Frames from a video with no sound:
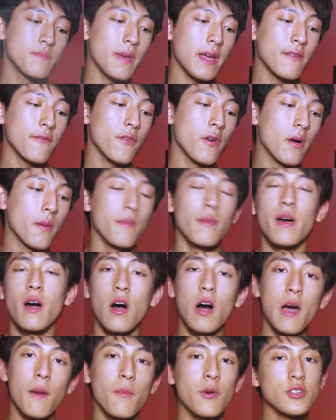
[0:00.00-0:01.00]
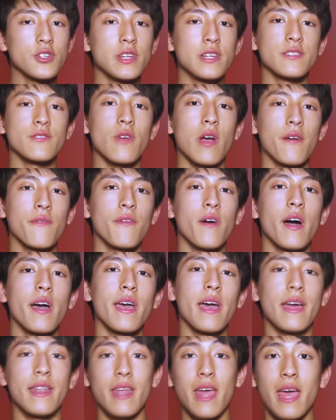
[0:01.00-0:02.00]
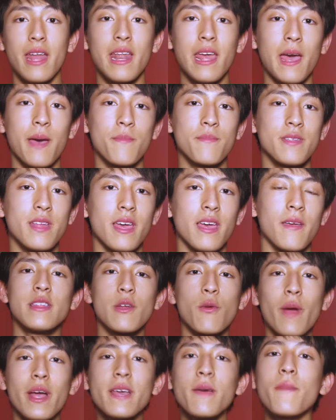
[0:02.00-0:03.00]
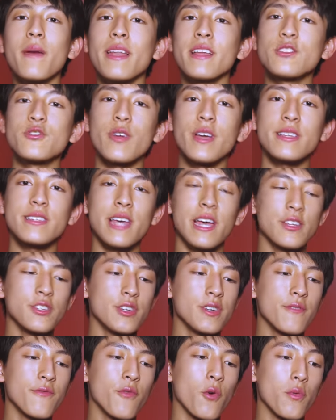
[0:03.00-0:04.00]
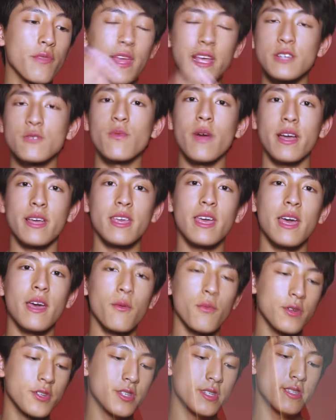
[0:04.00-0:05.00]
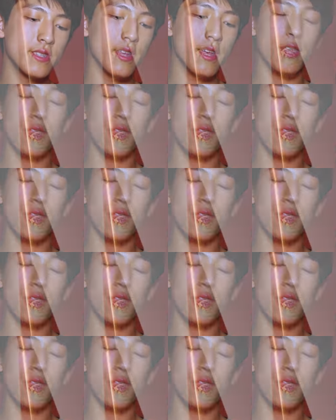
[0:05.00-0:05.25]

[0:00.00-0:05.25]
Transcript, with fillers: made from high modulus graphite and NAMD. The recommended string tension for this racket, which is the